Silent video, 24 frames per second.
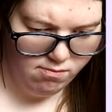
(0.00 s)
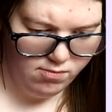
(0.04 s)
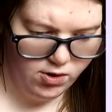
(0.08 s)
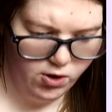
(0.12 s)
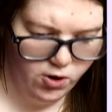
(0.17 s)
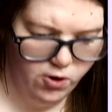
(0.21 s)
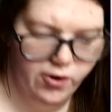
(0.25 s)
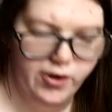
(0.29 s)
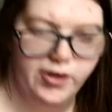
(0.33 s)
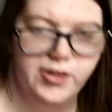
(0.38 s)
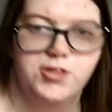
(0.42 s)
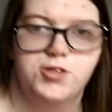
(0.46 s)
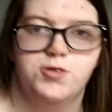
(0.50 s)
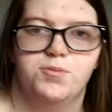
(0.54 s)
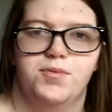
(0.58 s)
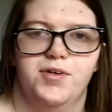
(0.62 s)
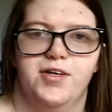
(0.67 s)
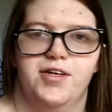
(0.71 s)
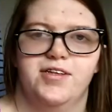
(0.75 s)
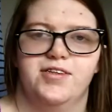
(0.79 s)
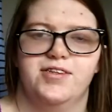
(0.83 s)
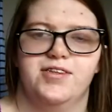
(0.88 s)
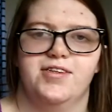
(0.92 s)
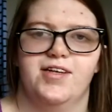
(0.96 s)
orange,
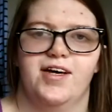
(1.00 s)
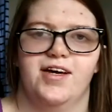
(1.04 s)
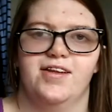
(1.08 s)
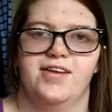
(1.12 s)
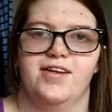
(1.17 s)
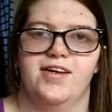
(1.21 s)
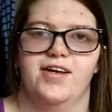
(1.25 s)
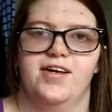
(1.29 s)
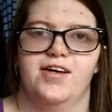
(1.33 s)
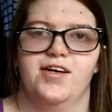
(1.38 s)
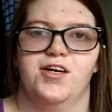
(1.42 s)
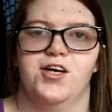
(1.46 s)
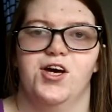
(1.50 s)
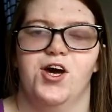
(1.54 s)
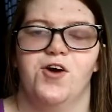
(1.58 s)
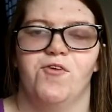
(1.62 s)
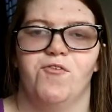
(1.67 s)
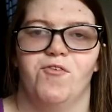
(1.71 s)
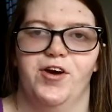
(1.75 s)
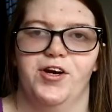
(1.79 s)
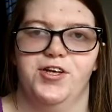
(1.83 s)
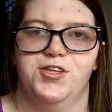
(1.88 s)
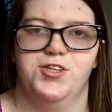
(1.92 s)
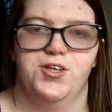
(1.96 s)
means that the
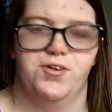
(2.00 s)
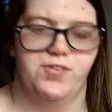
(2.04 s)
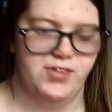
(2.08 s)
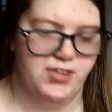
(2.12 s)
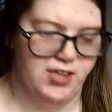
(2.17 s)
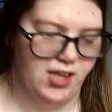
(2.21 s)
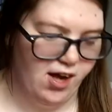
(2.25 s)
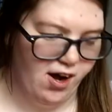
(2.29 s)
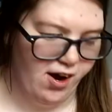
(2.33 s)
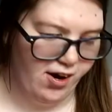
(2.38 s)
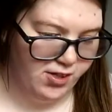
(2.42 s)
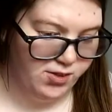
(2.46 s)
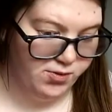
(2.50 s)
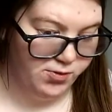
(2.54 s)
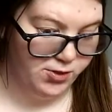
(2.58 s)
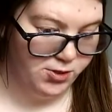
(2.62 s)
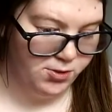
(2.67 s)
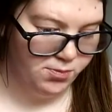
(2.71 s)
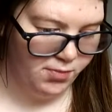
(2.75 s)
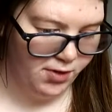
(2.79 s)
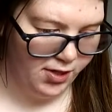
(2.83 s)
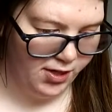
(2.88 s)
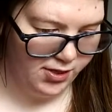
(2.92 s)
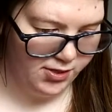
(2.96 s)
ratio is locked,
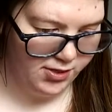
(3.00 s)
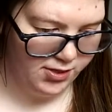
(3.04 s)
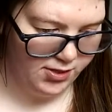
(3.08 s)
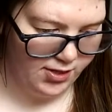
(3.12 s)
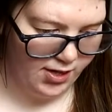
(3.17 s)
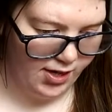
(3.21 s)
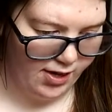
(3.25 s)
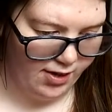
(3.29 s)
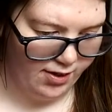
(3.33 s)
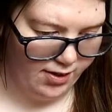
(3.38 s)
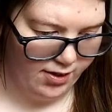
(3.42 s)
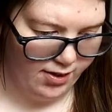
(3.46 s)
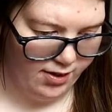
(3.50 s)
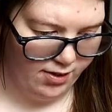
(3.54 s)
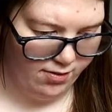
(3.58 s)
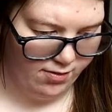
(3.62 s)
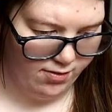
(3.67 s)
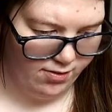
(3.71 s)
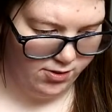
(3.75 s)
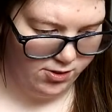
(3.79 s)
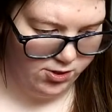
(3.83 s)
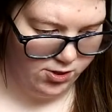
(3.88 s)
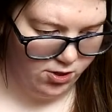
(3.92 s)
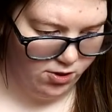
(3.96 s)
which means that
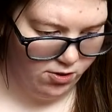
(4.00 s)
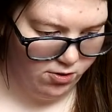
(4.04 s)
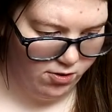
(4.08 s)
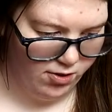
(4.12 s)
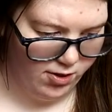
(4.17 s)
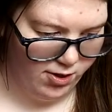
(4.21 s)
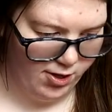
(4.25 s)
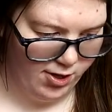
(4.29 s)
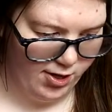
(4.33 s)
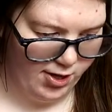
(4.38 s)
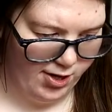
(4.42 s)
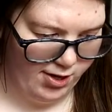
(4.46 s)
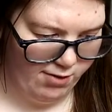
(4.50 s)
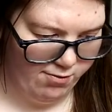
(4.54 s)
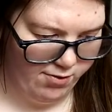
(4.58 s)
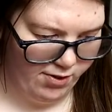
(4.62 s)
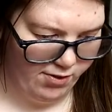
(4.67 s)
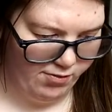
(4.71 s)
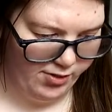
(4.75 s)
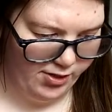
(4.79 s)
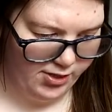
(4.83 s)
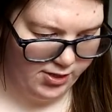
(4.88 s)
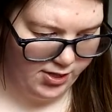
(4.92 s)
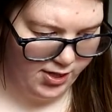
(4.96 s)
so if I
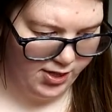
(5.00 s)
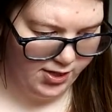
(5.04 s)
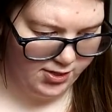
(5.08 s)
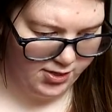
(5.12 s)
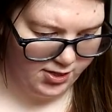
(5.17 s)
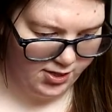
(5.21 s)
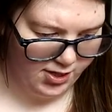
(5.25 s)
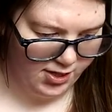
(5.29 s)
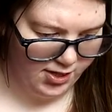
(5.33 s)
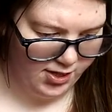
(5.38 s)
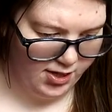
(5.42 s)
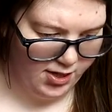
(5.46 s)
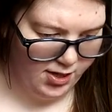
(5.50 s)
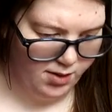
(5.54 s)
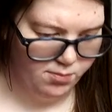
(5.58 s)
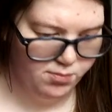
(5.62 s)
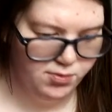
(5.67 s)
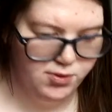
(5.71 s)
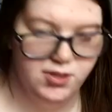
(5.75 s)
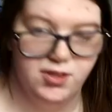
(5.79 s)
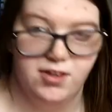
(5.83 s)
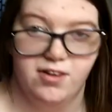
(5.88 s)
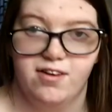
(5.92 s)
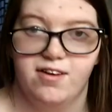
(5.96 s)
resize it, it
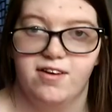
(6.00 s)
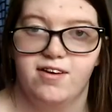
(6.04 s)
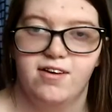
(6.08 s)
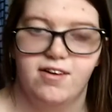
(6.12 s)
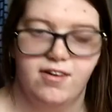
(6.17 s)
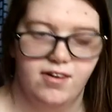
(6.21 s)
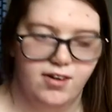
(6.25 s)
keeps the